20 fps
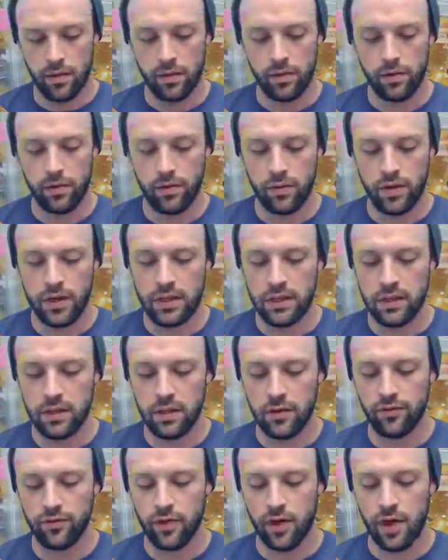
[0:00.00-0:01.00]
Three to
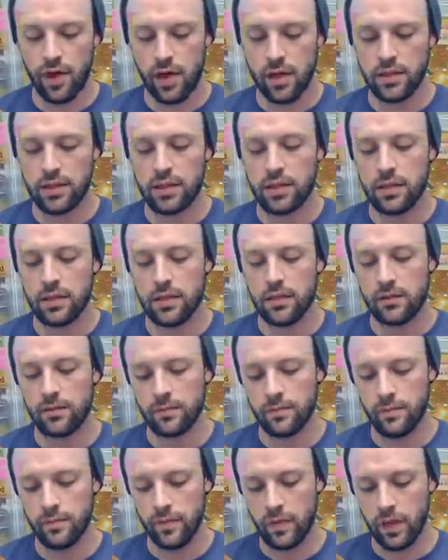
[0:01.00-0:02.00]
the front.
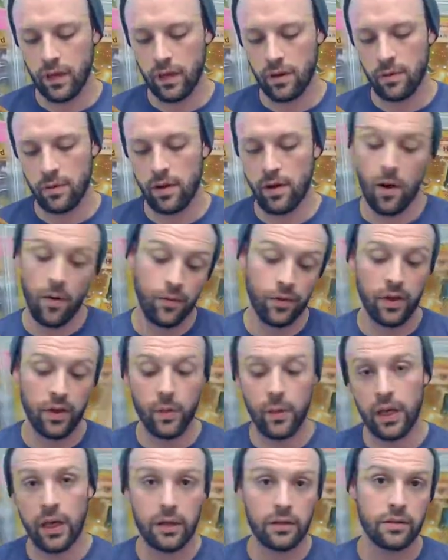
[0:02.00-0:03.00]
Come on, hopefully
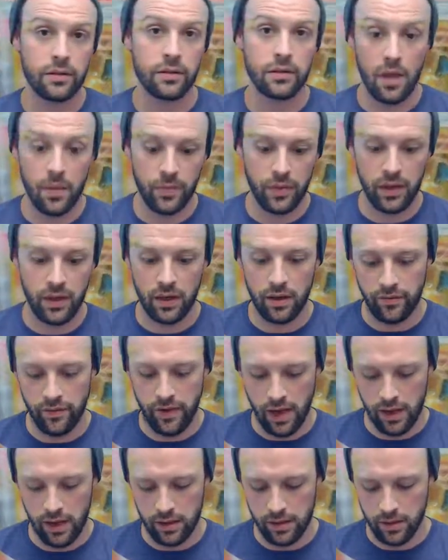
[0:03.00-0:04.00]
we get something of
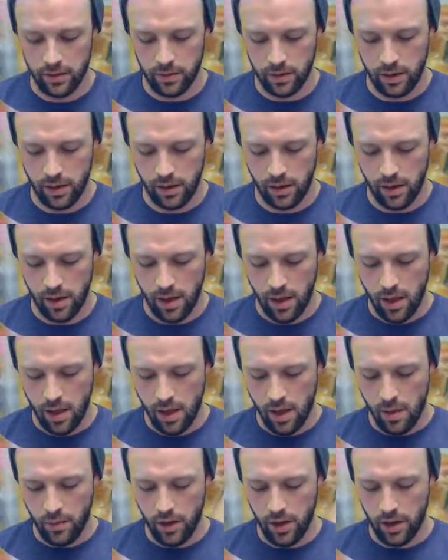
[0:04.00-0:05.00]
value here.
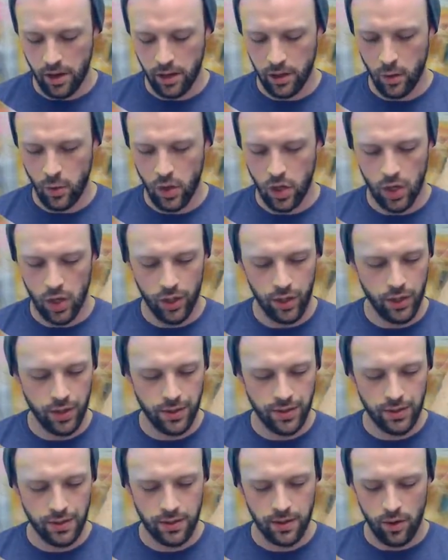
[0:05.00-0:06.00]

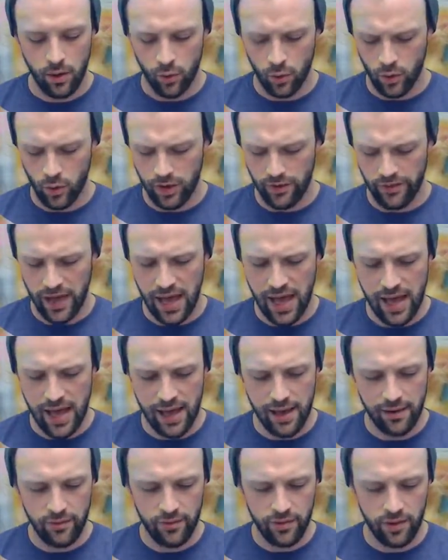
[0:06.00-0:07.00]
Poliwhirl,
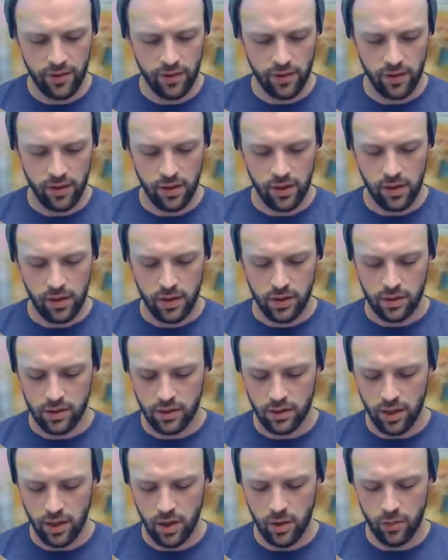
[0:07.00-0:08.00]
Revive,
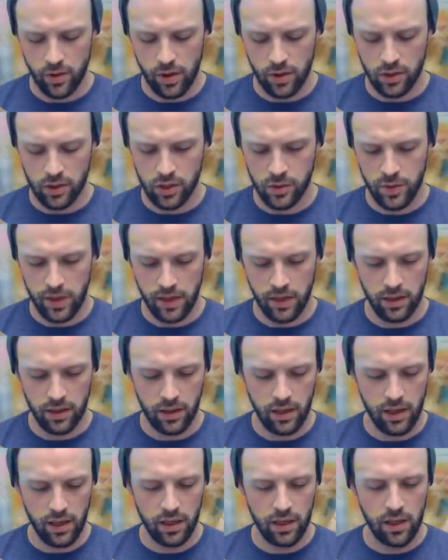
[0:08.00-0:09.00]
Slowbro Spirit
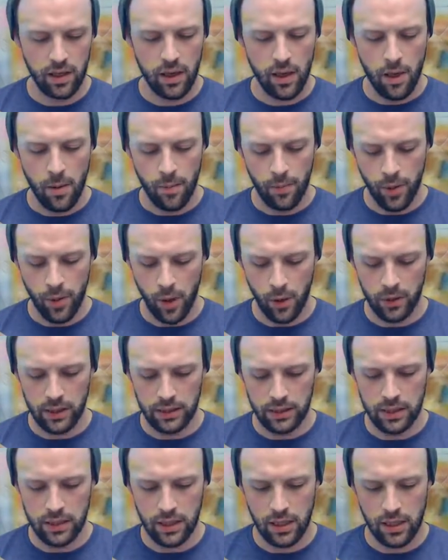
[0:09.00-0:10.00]
Link,
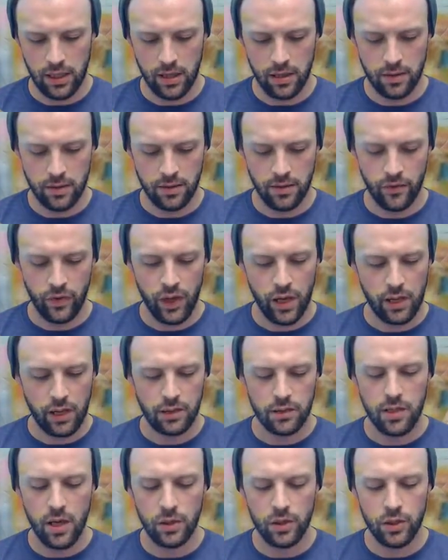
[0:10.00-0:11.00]
Ponyta,
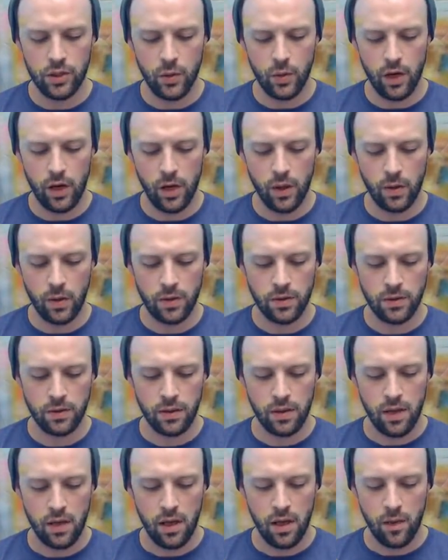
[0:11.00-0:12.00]
Doduo,
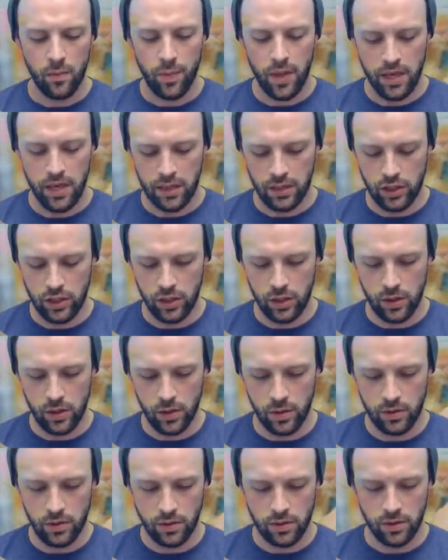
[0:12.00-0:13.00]

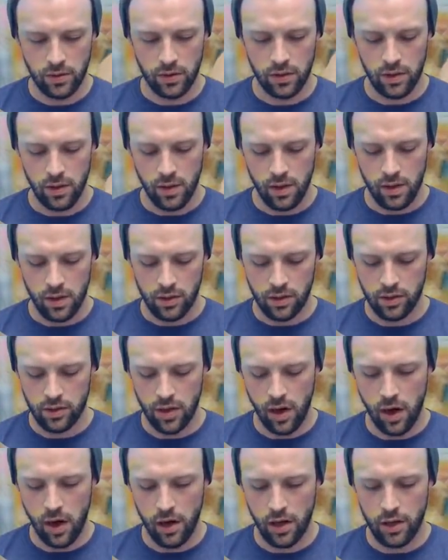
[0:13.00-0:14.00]
Pikachu,
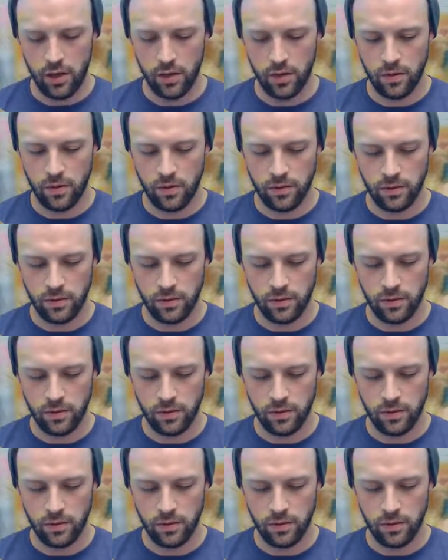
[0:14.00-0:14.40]
Staryu,